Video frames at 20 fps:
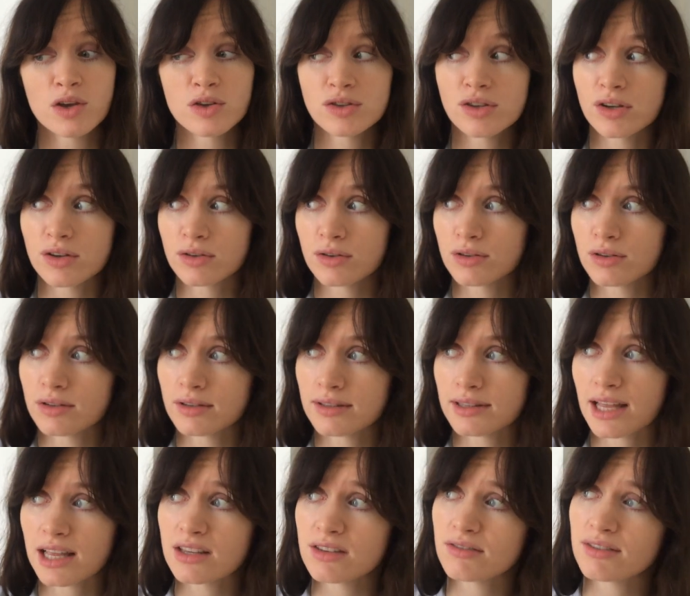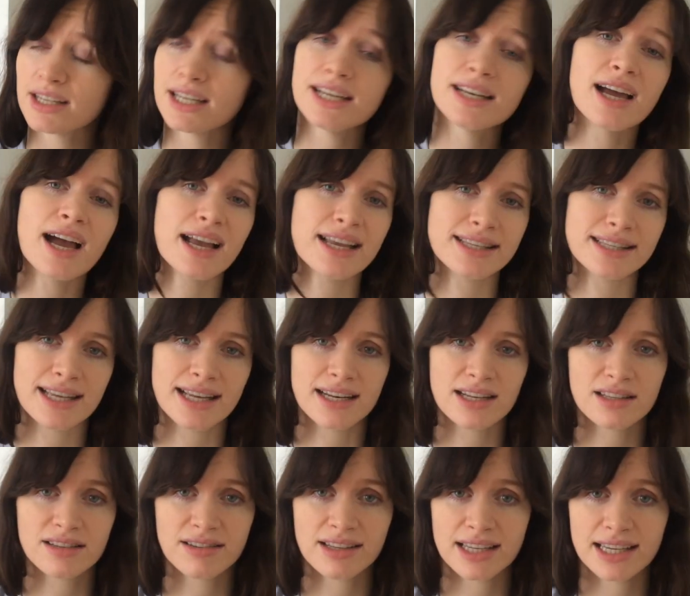So that's really nice, and
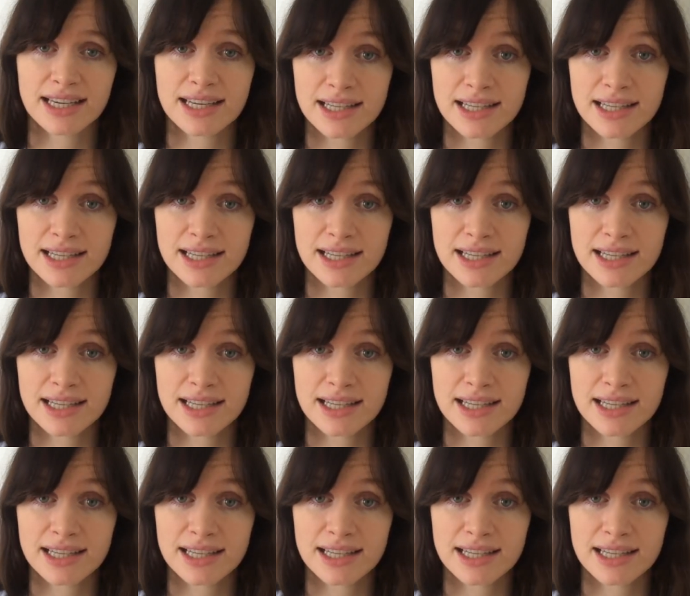it's really